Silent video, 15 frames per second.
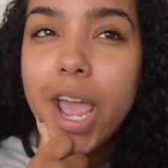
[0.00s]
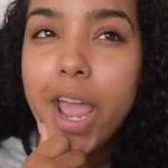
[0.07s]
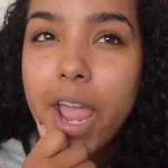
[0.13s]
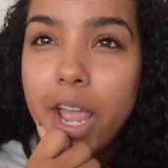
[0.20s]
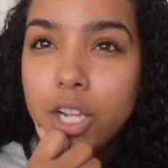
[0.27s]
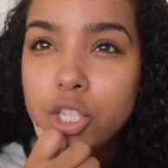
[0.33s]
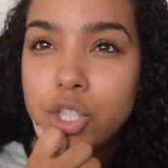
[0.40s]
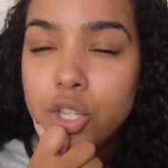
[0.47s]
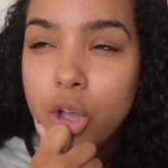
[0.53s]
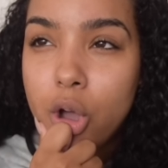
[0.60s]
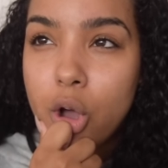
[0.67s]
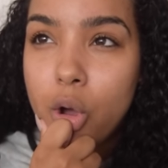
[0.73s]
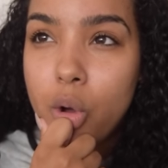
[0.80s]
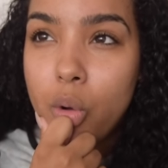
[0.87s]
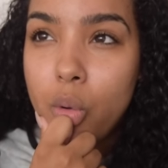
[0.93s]
And
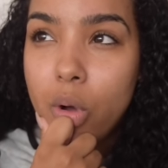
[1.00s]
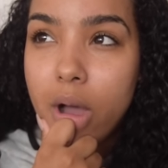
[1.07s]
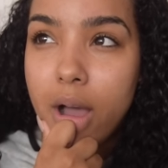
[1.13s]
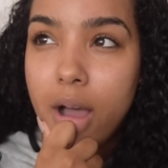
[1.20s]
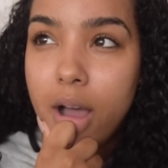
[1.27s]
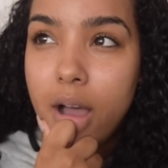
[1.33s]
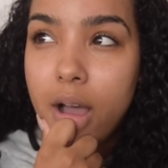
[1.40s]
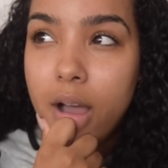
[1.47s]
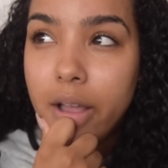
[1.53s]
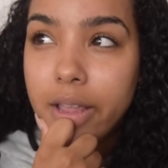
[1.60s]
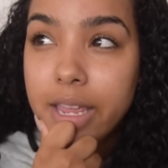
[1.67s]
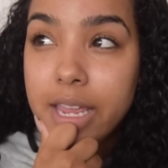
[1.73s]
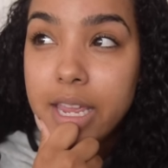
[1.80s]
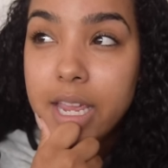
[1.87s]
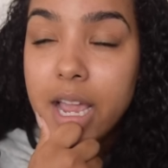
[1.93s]
so uh,
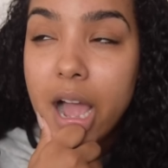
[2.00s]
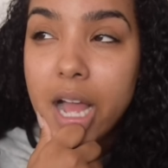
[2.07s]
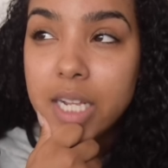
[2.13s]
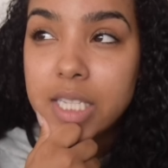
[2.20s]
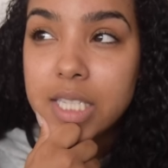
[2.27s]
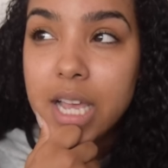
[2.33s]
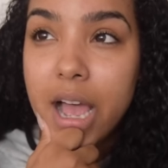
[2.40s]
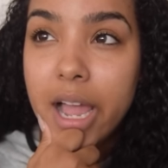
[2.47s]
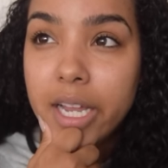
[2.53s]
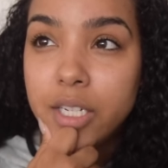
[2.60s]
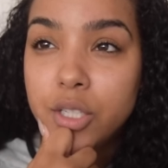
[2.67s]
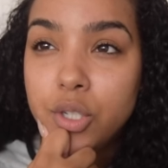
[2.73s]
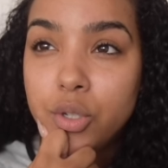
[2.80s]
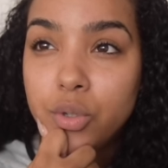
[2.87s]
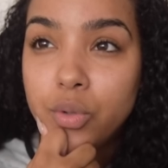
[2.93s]
he got
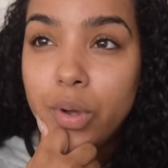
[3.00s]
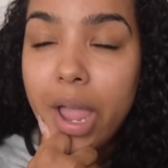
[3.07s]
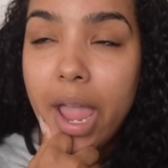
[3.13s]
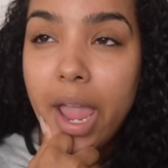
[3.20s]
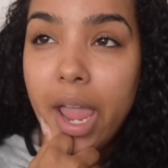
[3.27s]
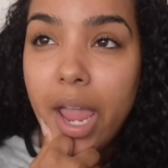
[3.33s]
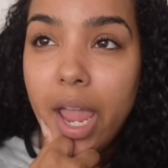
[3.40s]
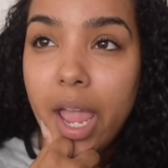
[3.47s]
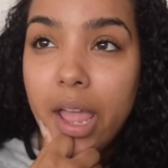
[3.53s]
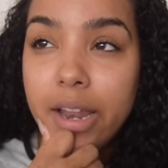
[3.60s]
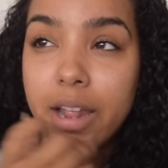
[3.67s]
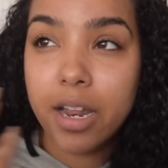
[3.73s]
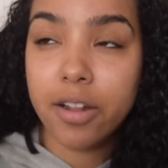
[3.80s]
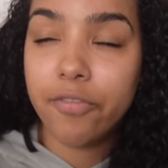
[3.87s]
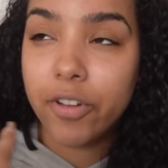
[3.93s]
signed to a,
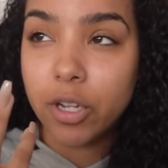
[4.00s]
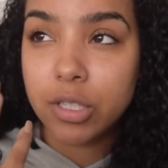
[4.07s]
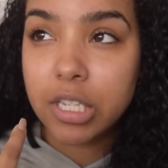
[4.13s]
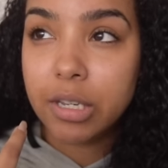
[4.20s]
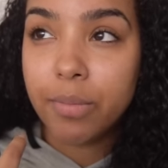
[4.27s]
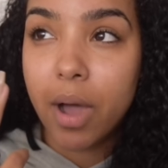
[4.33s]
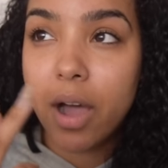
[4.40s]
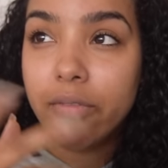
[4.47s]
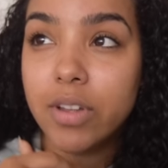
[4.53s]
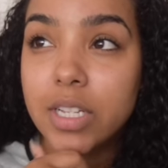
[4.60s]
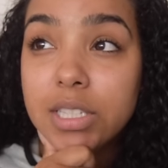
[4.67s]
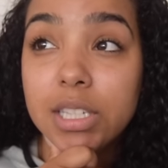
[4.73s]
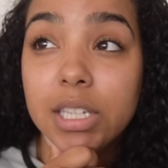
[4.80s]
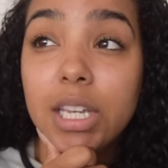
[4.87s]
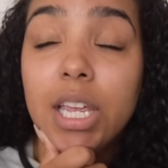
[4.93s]
an NFL team,
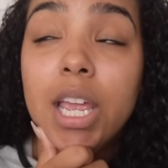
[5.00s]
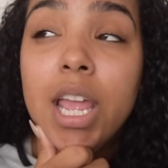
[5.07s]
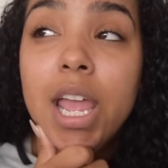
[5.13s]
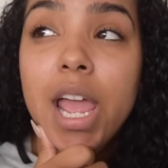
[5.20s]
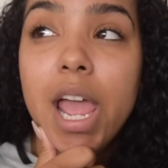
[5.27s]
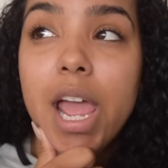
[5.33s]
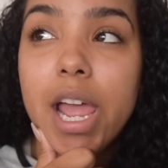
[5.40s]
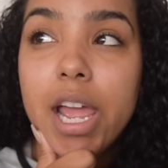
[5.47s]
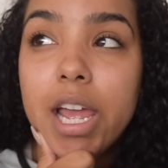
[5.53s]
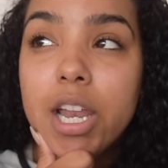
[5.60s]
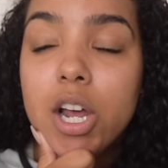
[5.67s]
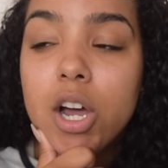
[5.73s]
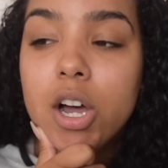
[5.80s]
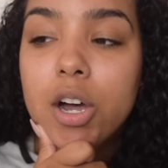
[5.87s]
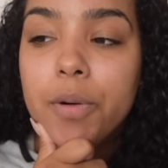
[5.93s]
obviously,
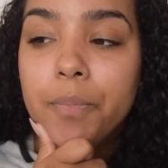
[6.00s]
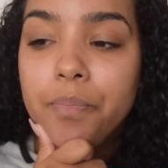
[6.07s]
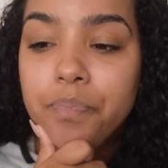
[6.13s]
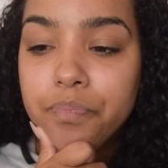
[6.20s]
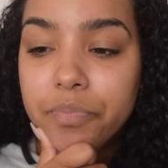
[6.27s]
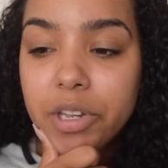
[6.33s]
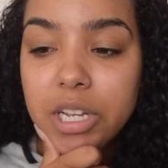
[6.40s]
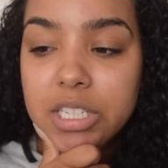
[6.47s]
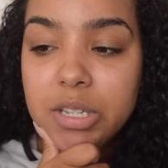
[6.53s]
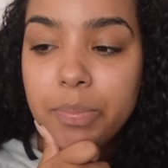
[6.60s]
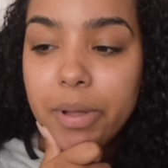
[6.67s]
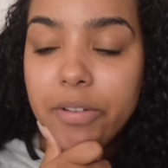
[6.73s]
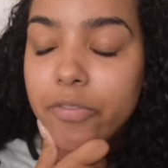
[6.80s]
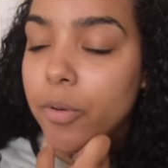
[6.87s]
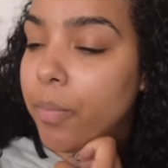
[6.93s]
and because um, he
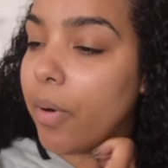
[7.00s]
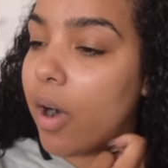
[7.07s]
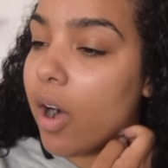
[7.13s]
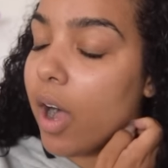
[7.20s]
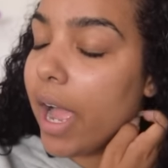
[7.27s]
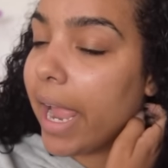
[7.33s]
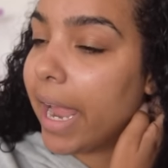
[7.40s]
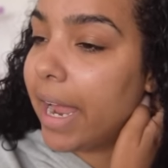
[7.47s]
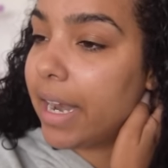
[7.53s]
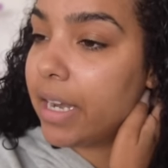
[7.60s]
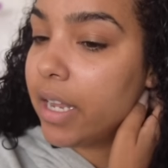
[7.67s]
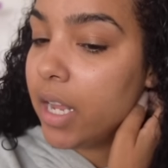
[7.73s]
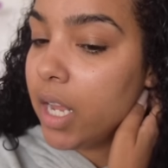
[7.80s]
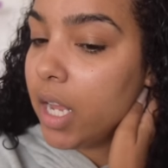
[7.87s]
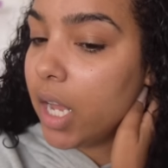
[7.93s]
played football.
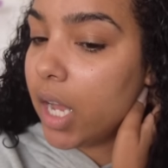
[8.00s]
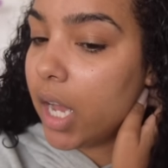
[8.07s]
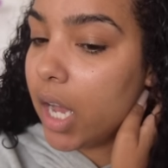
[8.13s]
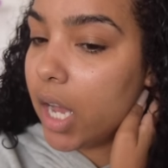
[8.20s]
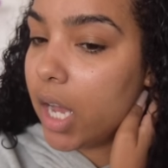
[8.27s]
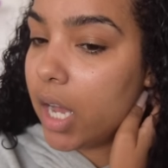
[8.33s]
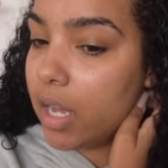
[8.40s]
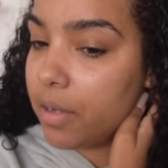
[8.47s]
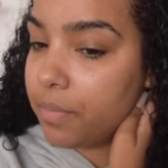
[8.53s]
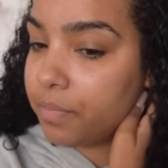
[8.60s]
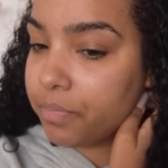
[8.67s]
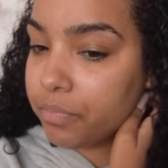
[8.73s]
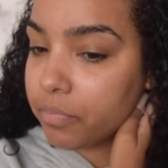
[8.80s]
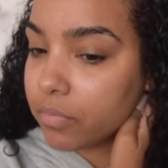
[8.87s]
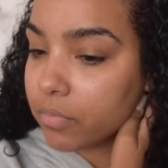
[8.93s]
And um,